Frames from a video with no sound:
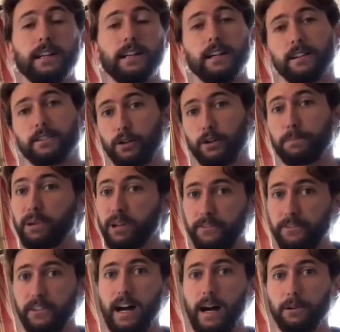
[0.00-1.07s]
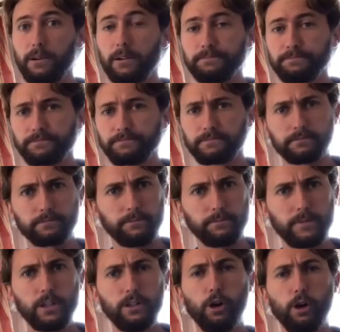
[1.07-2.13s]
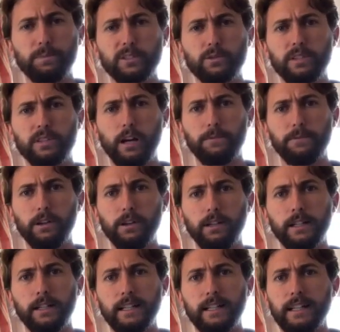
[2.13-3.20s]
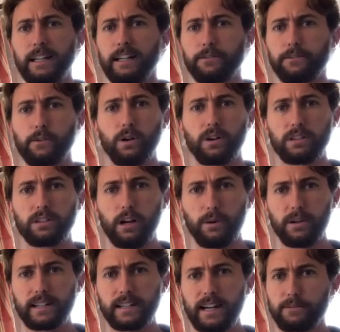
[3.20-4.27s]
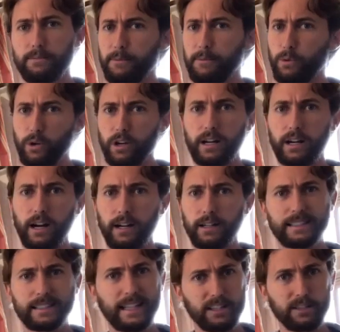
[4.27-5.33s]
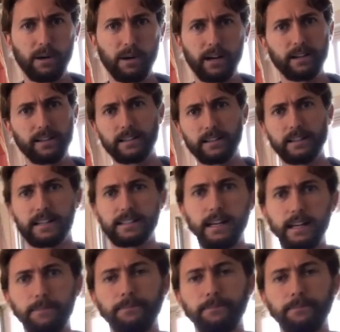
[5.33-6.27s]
So pretty phenomenal. Hope this was helpful. And of course, always guys, remember, work hard, get smart, and I'll see you next time.